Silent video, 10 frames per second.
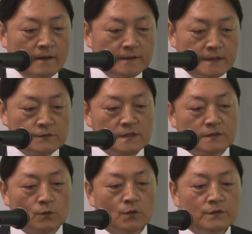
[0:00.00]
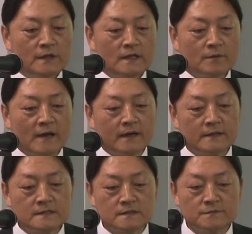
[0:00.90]
This one is the wound healing
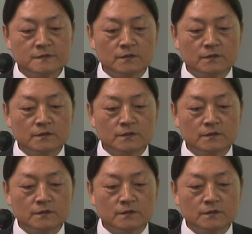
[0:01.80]
mechanisms